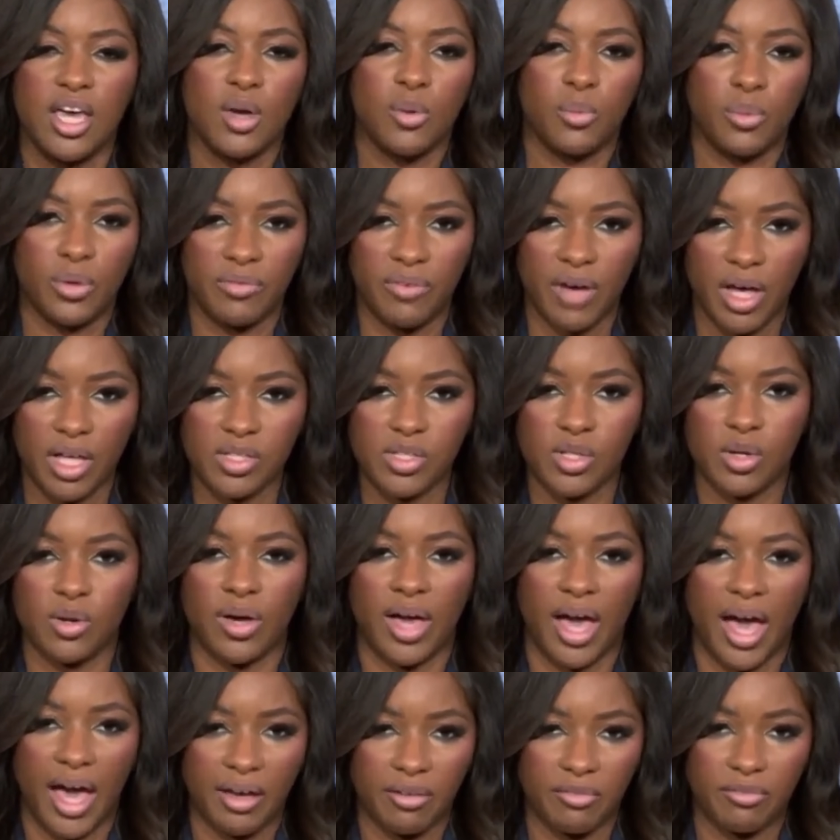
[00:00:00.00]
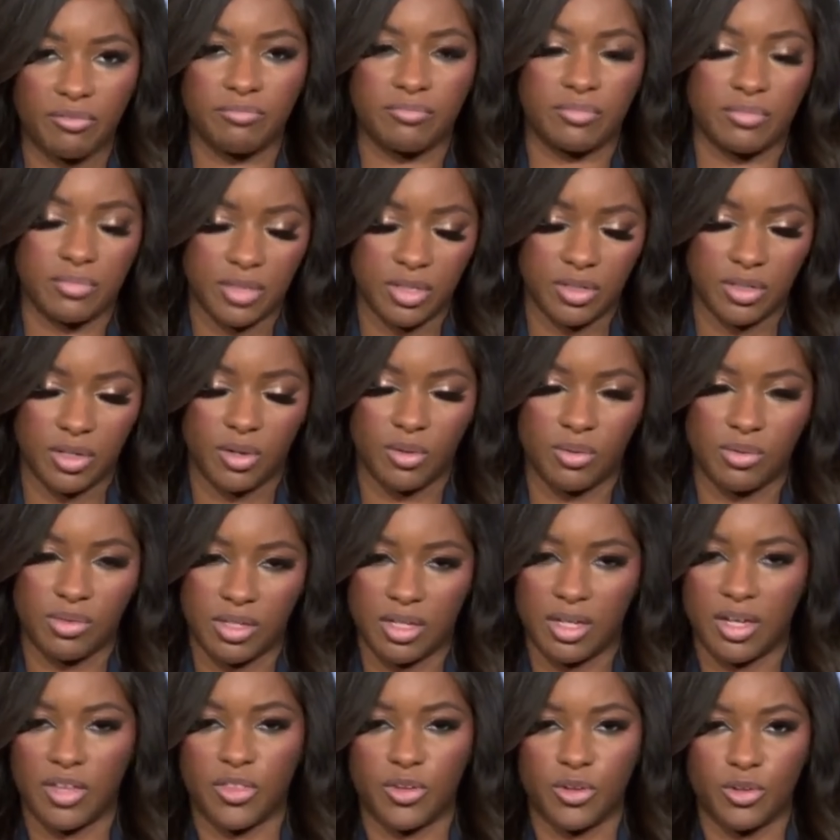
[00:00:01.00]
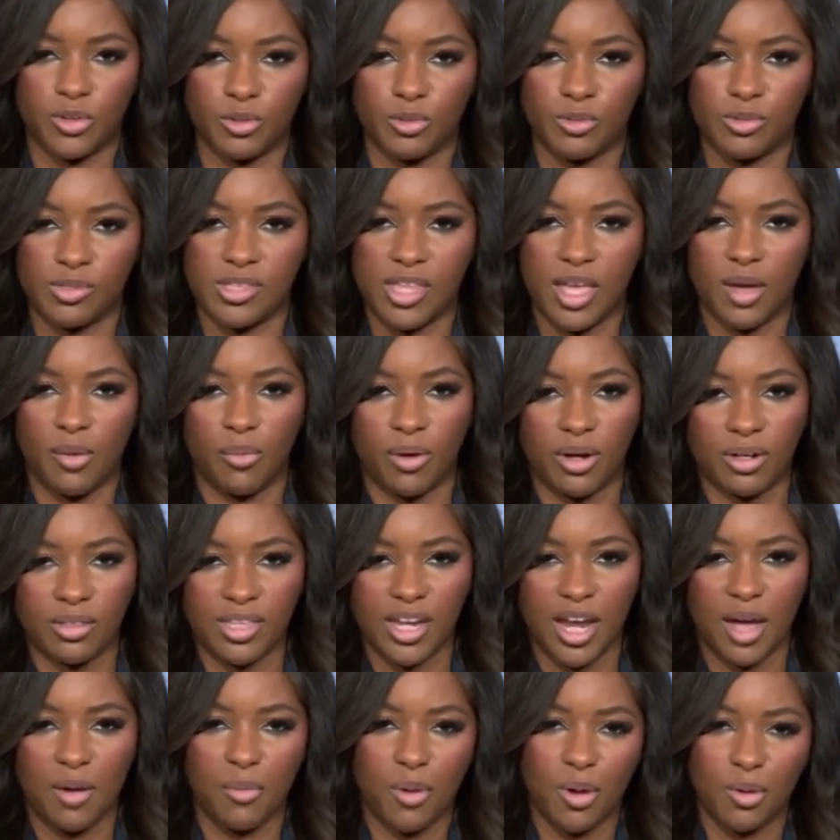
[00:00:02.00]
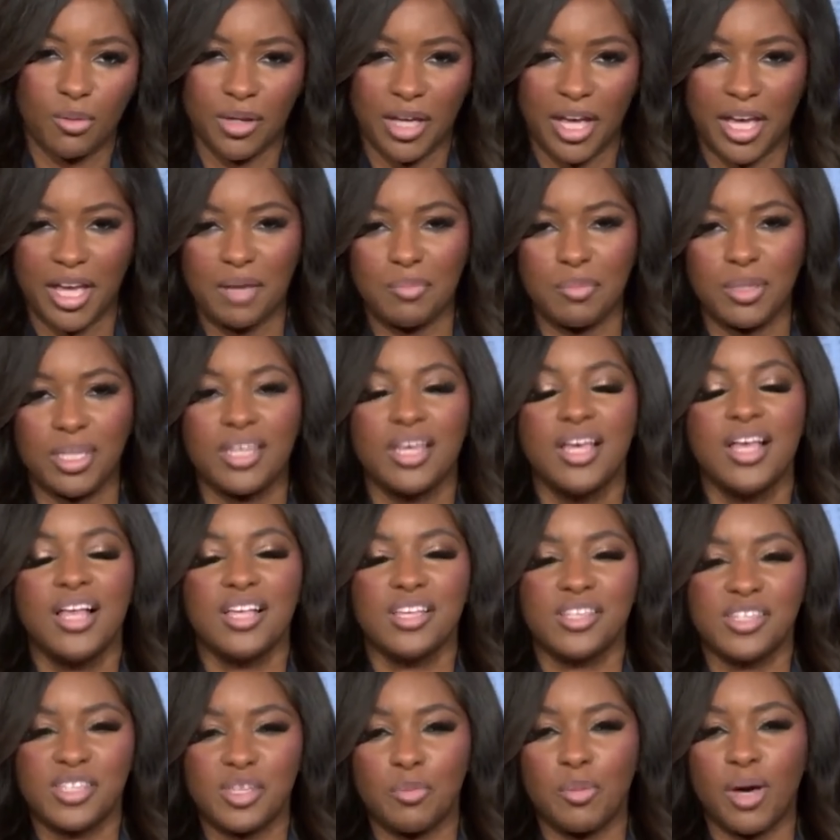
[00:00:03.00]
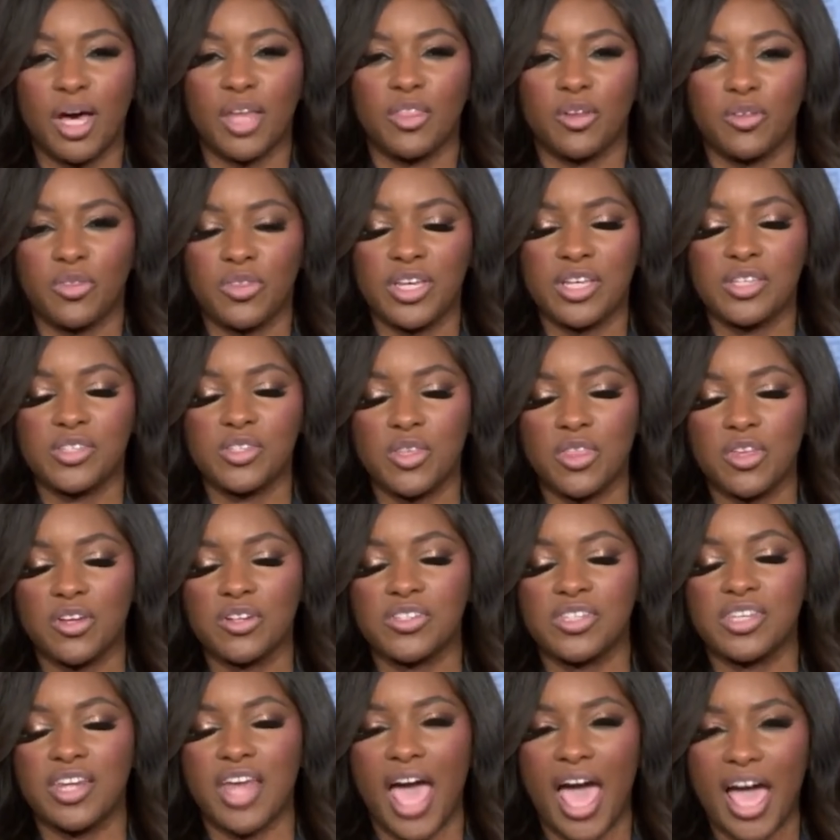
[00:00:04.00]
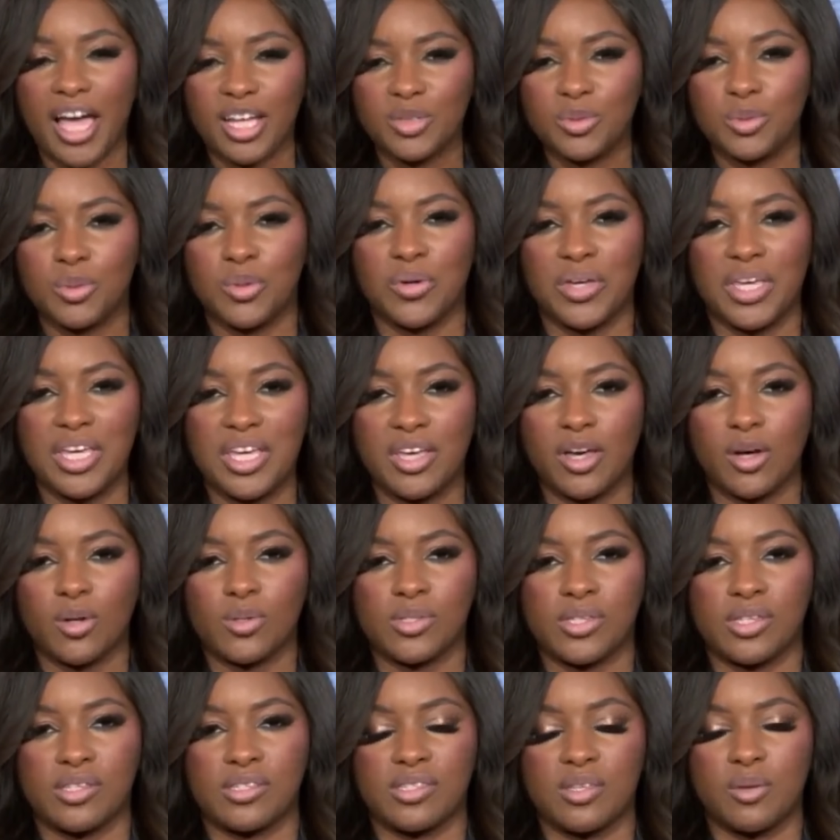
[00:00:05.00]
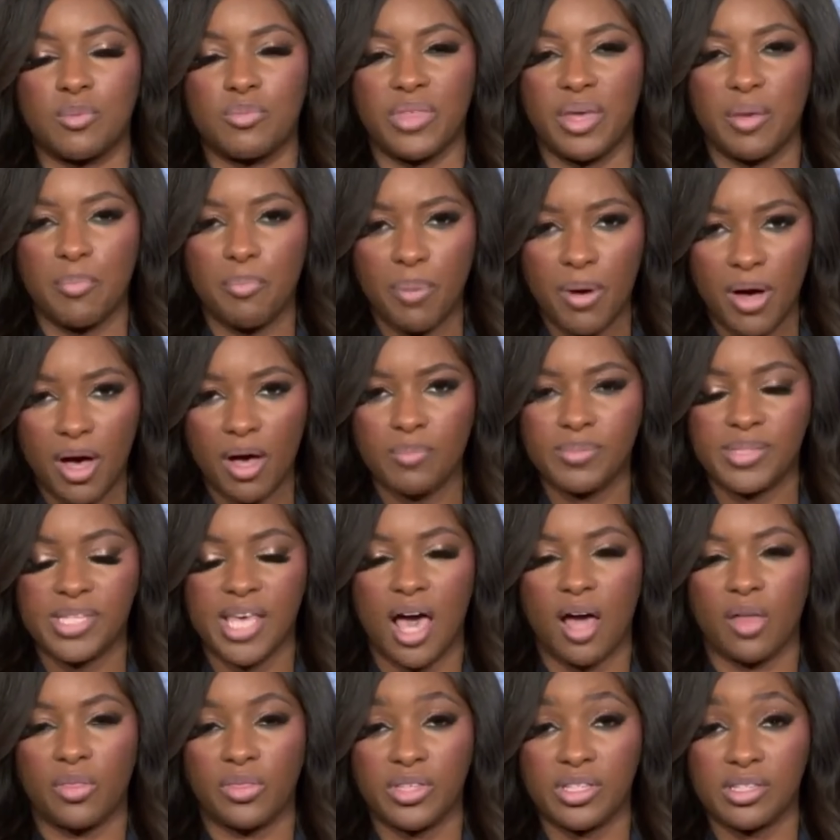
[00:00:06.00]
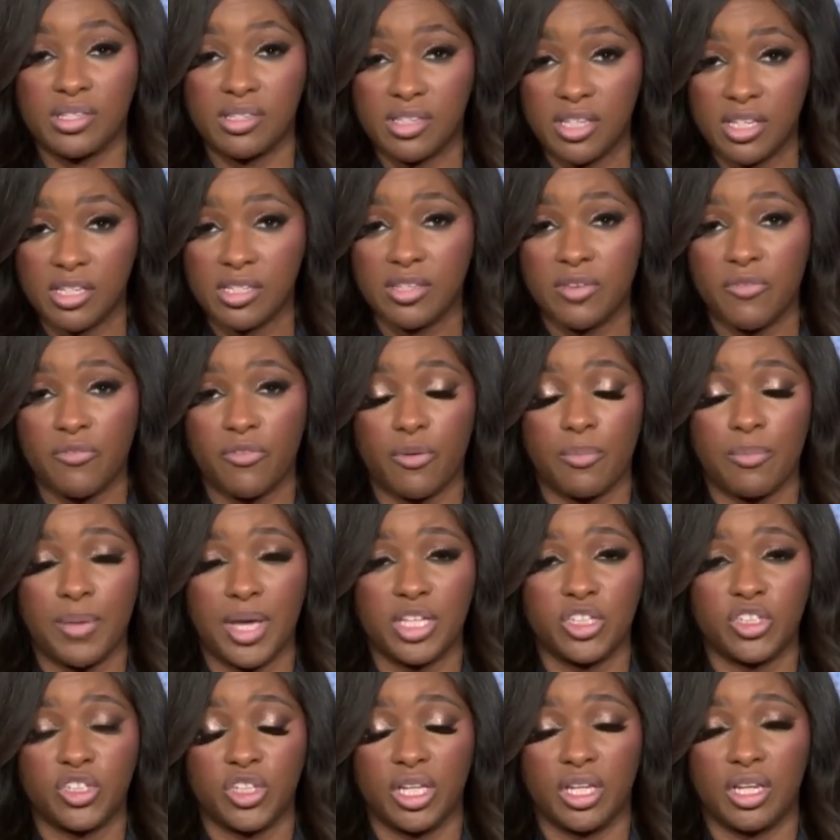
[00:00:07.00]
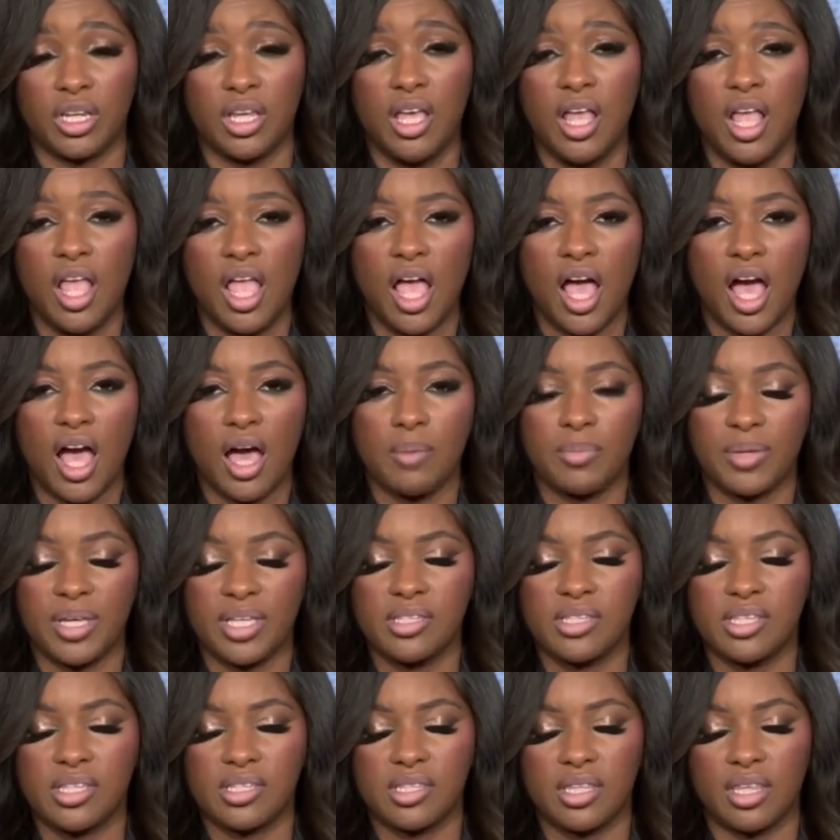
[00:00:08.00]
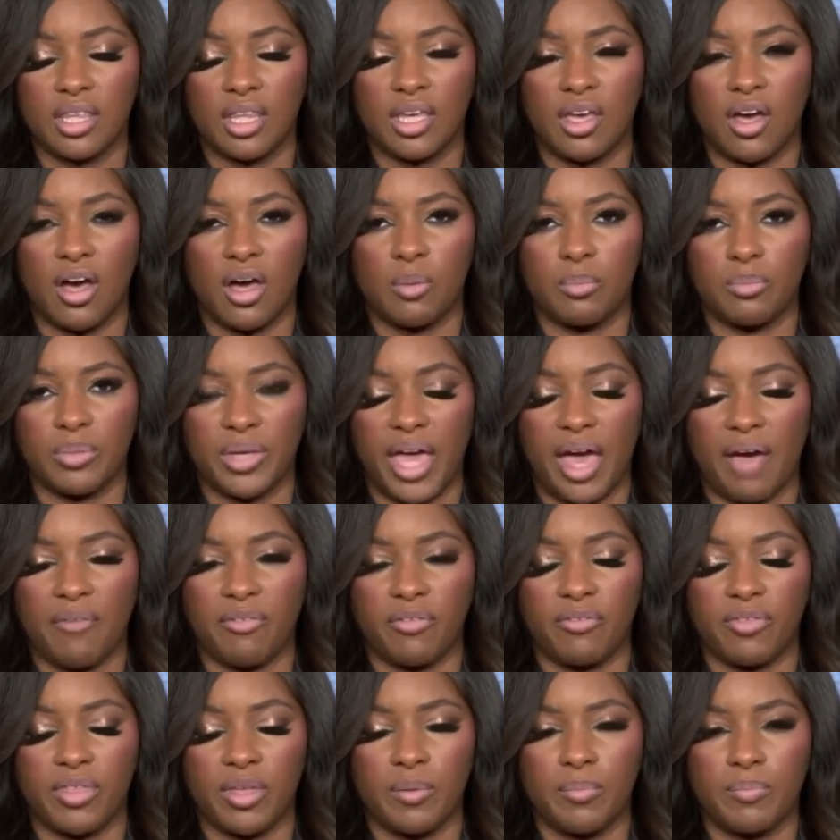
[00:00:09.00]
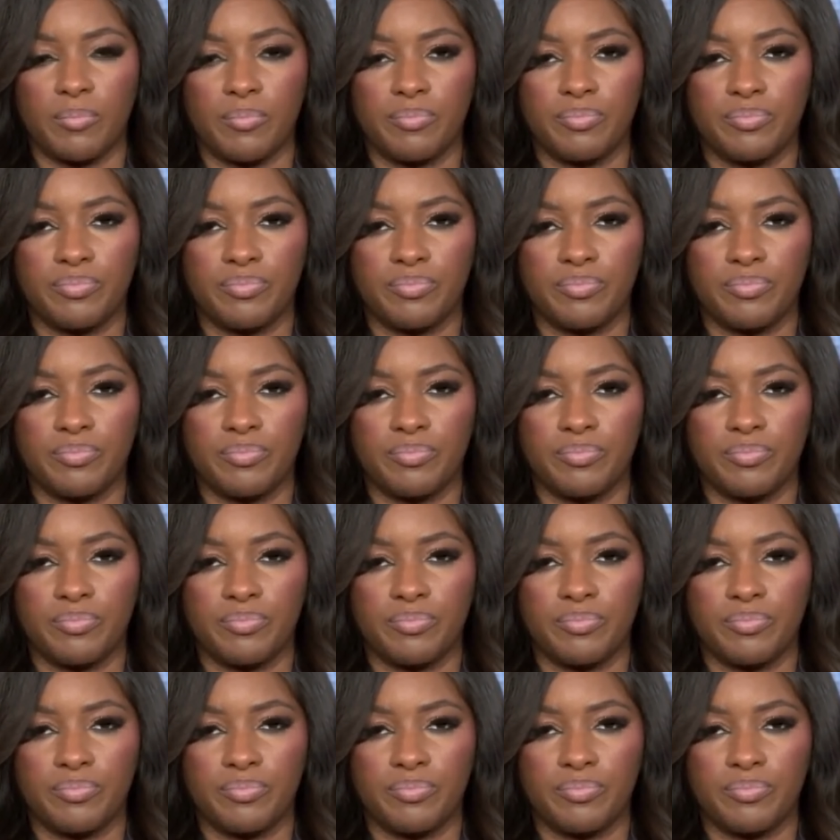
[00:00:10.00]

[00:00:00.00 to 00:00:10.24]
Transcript: We've also got the other news network that I won't name, and some other things. So there's an actual ecosystem that pumps out this disinformation consistently on behalf of them.